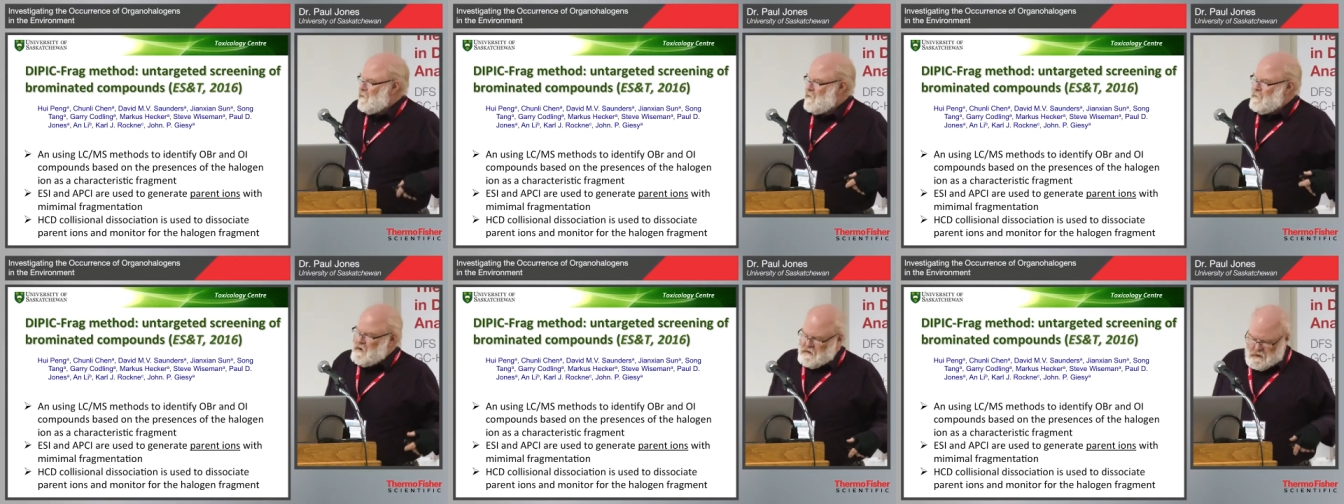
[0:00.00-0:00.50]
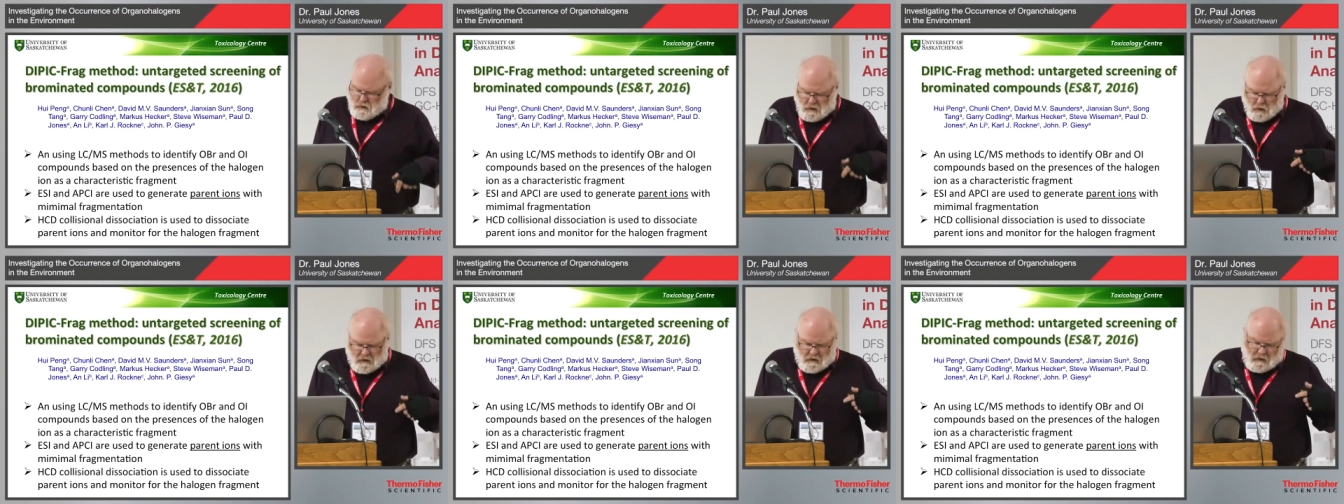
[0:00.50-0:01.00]
The method
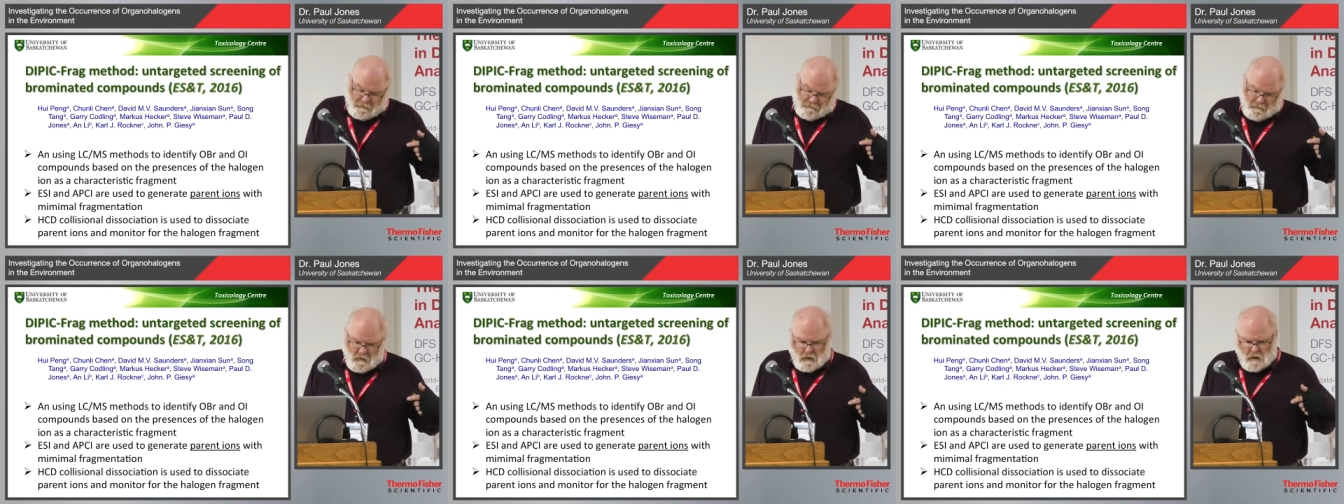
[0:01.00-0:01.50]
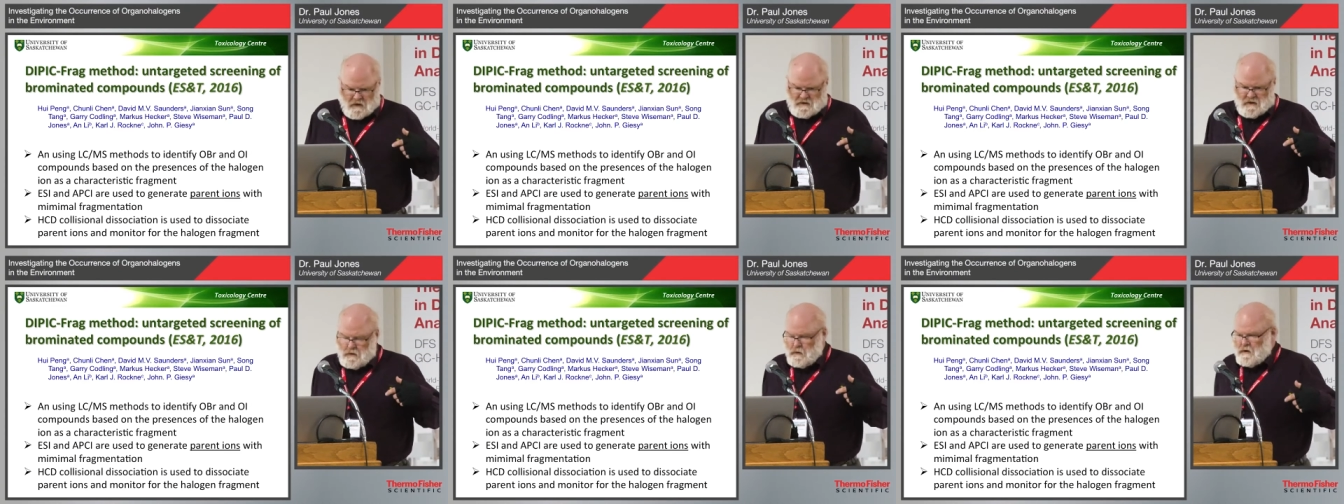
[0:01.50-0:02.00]
that we, when I
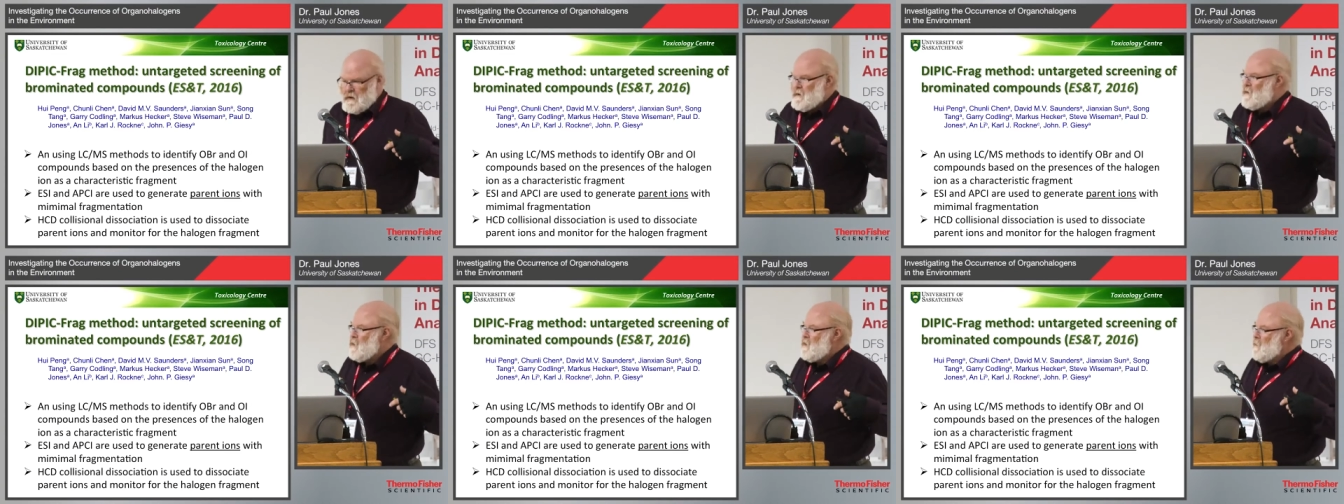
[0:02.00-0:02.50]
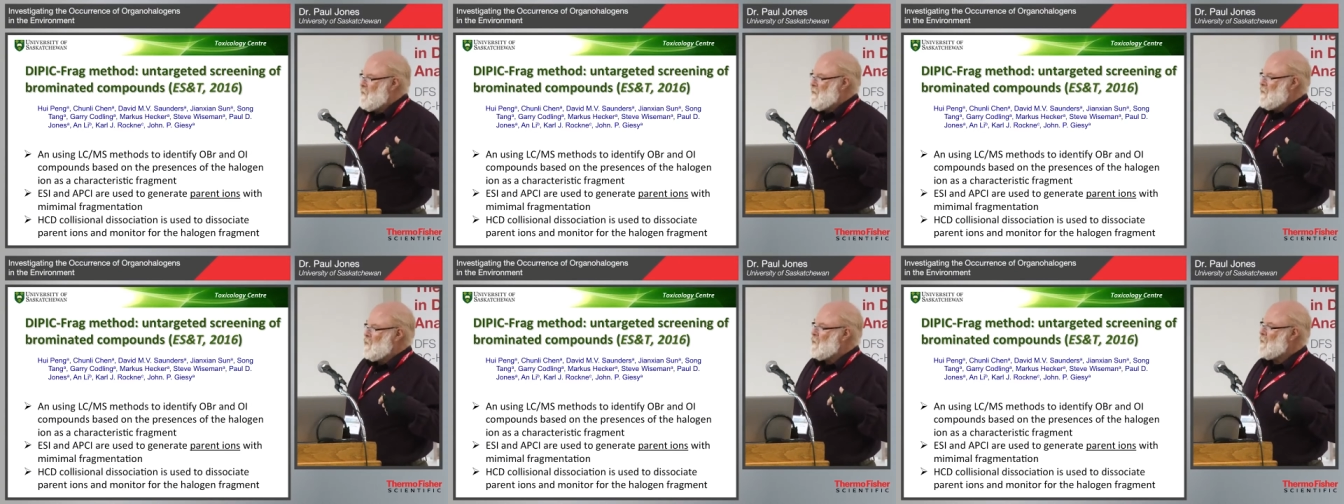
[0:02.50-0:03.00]
say we, I mean Hui
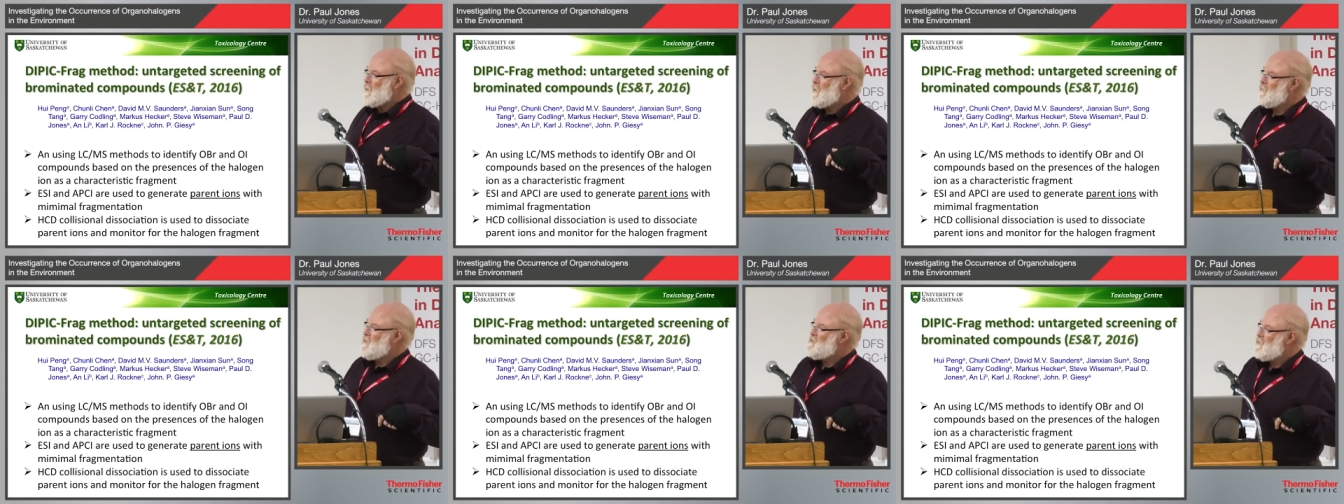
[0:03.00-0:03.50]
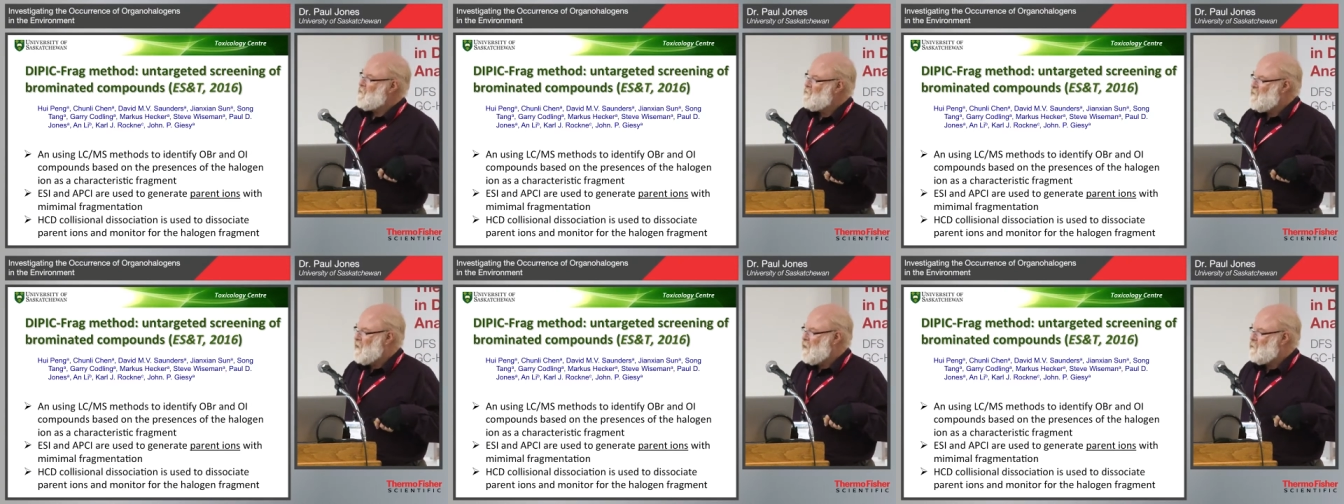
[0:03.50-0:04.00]
Peng, uh, basically
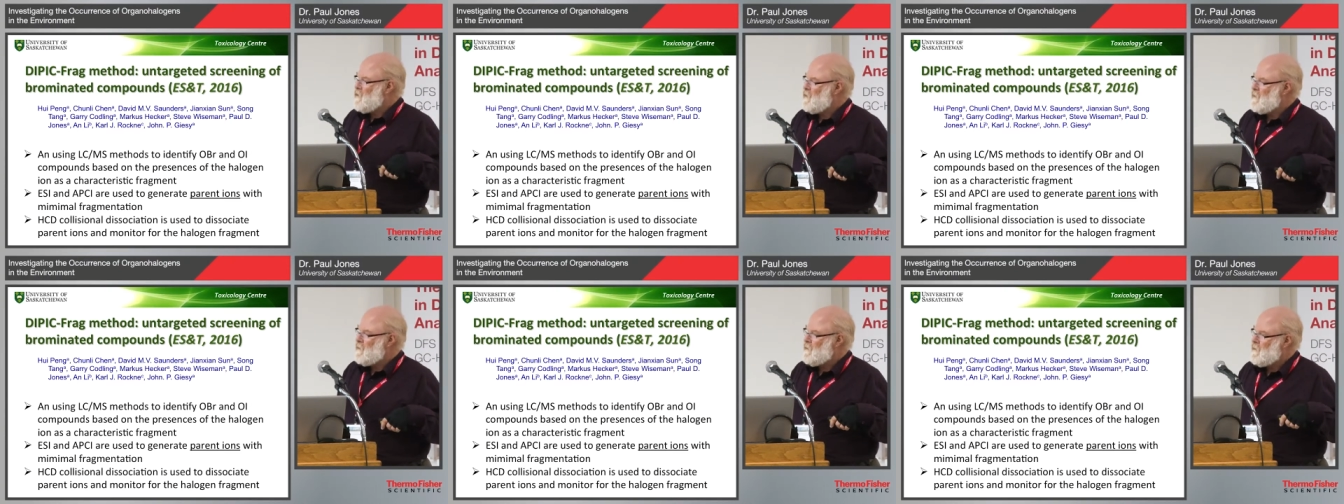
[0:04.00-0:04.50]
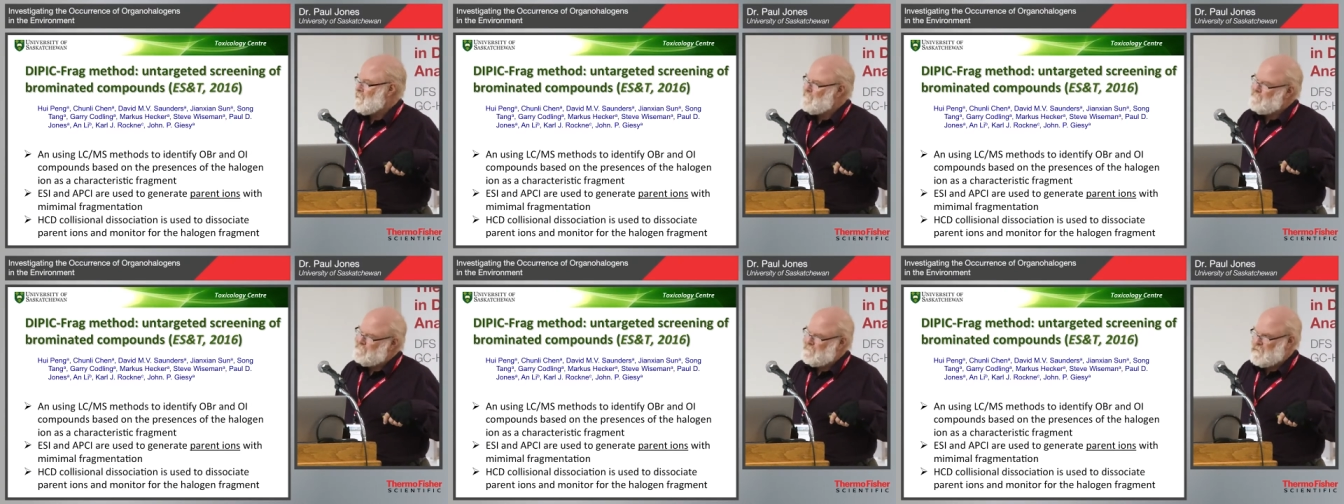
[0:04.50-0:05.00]
developed
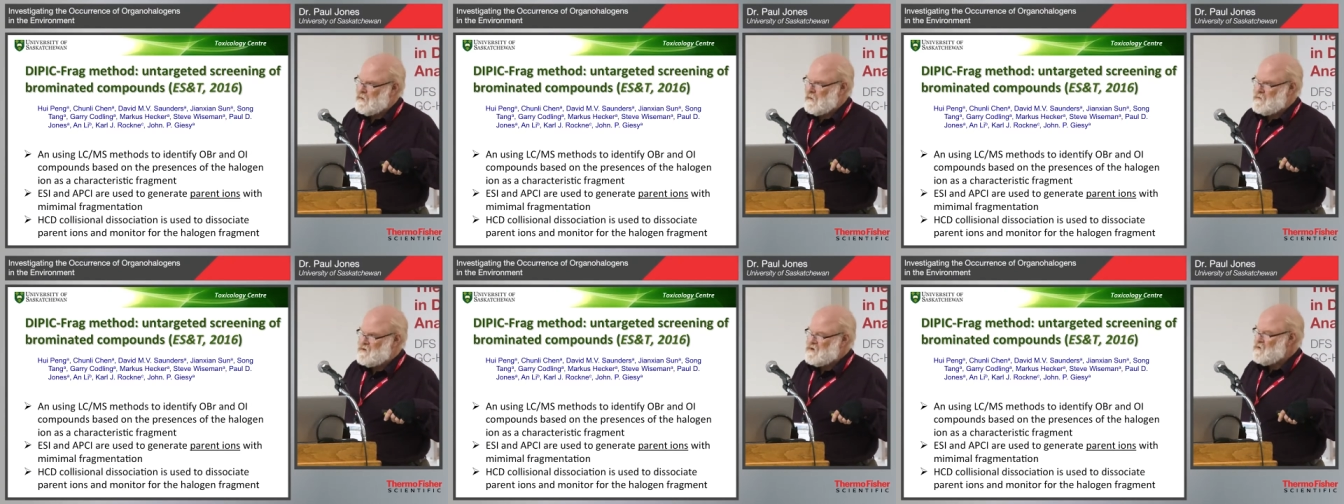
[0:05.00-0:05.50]
um, close to